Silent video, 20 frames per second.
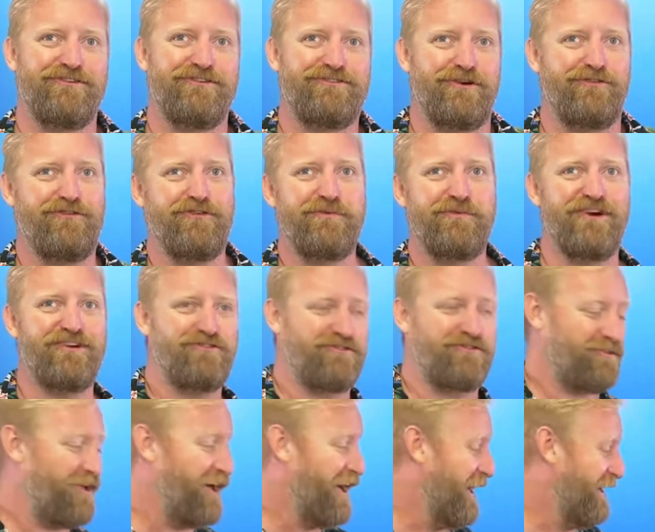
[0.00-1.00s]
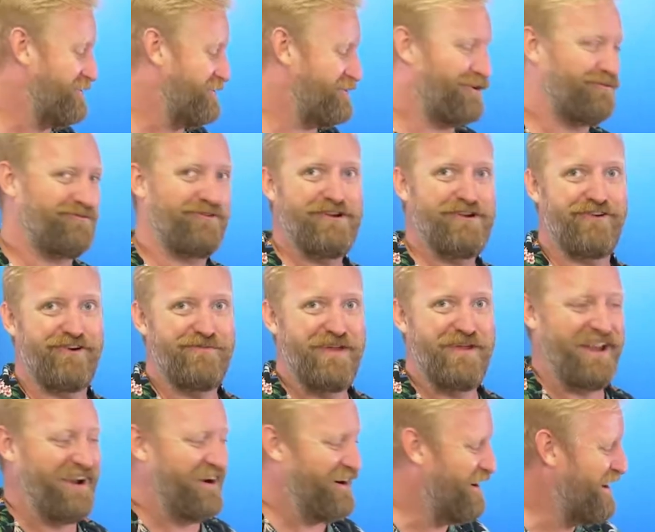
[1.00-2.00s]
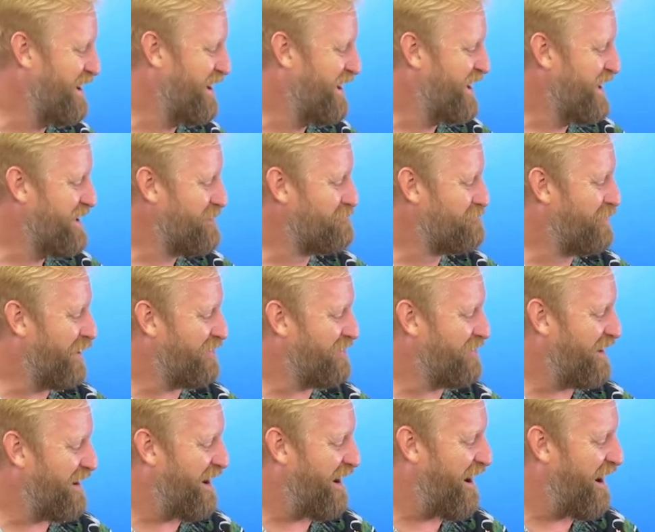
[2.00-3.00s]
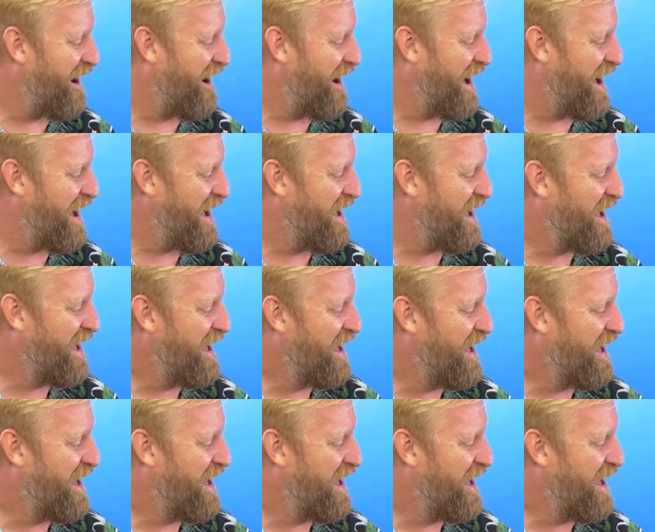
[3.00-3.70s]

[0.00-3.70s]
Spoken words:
surf reverb here. But the high,